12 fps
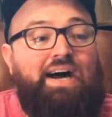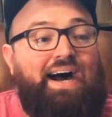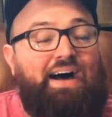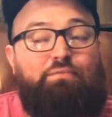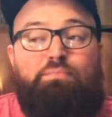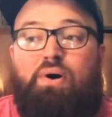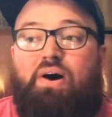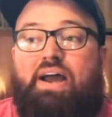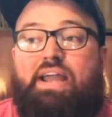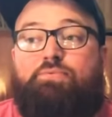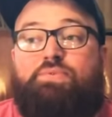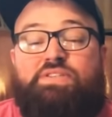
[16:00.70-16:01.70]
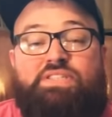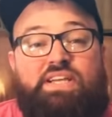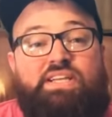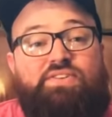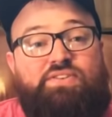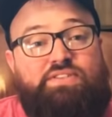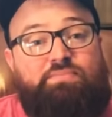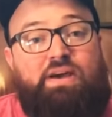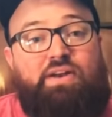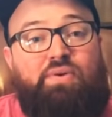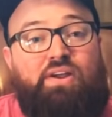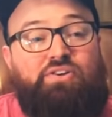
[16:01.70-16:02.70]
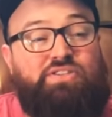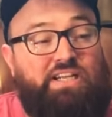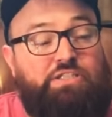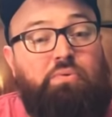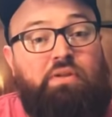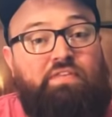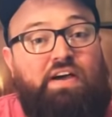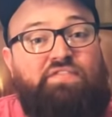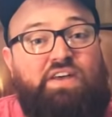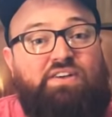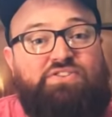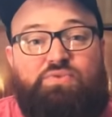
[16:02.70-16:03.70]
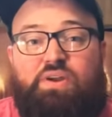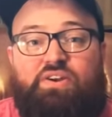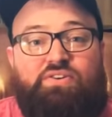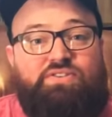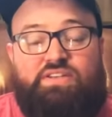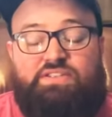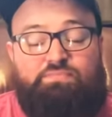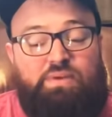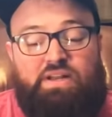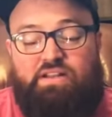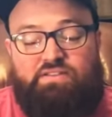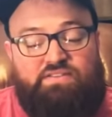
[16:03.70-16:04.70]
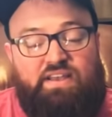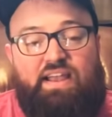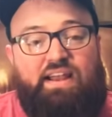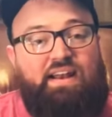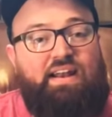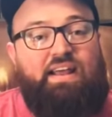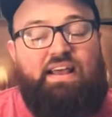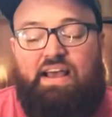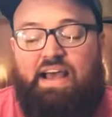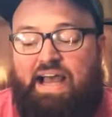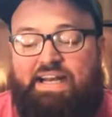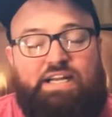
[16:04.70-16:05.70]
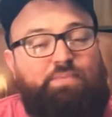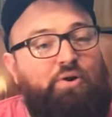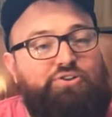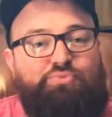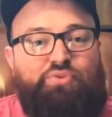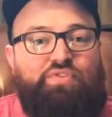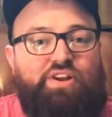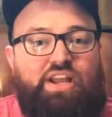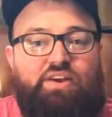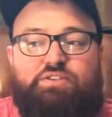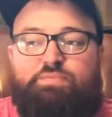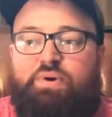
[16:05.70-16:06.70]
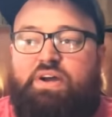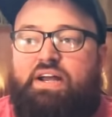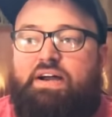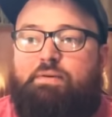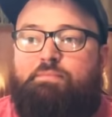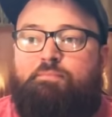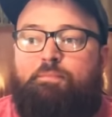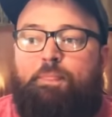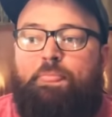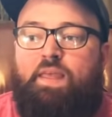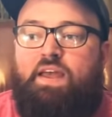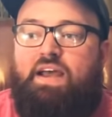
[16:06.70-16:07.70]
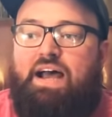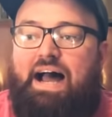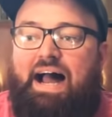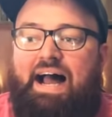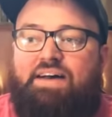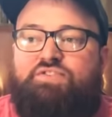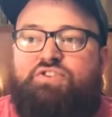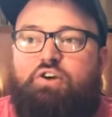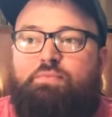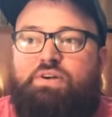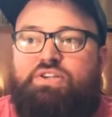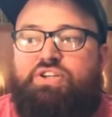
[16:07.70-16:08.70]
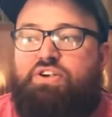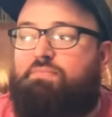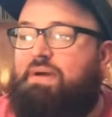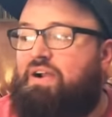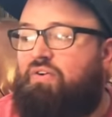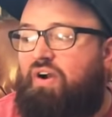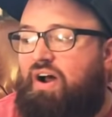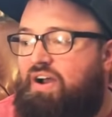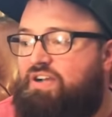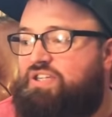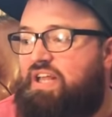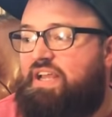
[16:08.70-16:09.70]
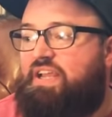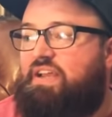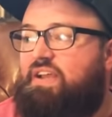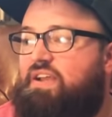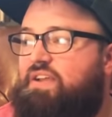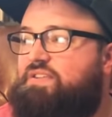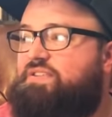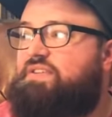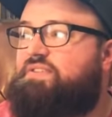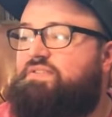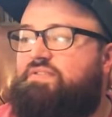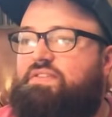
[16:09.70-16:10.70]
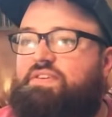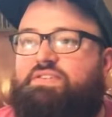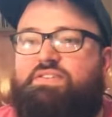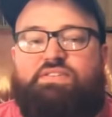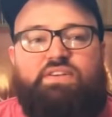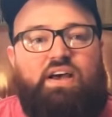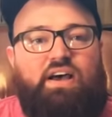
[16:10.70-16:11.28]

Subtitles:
I've bought a ridiculous amount of records, like 25,000 records. It's been insane. I need to post more videos, but I have so much here in my garage, like, because this is